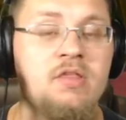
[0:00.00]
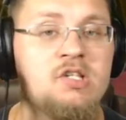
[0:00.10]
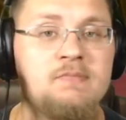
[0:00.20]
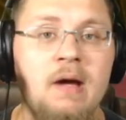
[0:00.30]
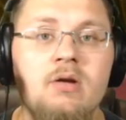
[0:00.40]
the
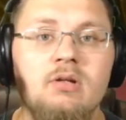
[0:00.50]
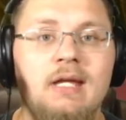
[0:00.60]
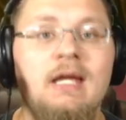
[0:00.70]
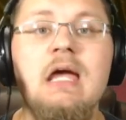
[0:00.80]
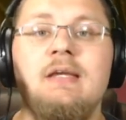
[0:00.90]

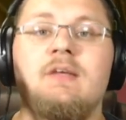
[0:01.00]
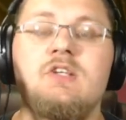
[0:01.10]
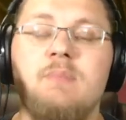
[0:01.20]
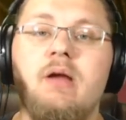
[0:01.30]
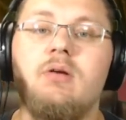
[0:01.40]
spiderling. Now, the
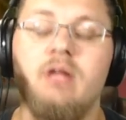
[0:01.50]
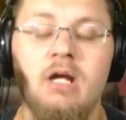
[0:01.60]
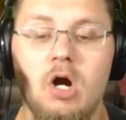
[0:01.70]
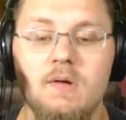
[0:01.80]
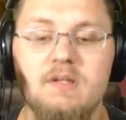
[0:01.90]

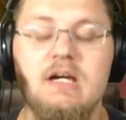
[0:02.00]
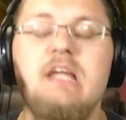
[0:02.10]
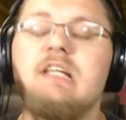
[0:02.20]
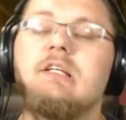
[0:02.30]
spiderling are the tiny